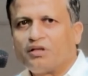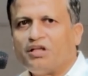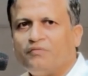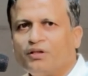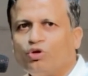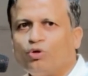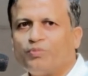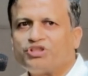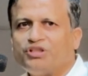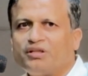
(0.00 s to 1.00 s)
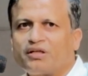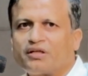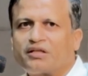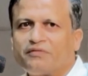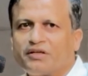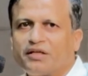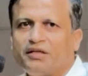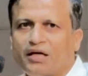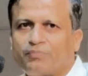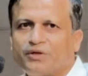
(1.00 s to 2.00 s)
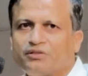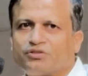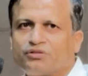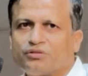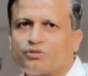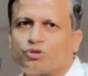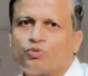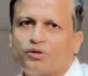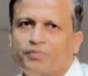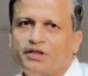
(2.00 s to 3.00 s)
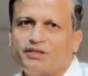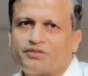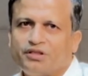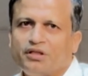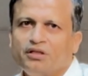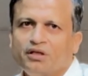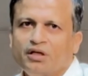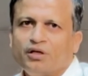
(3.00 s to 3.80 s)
even though machine connectivity happens through a PLC,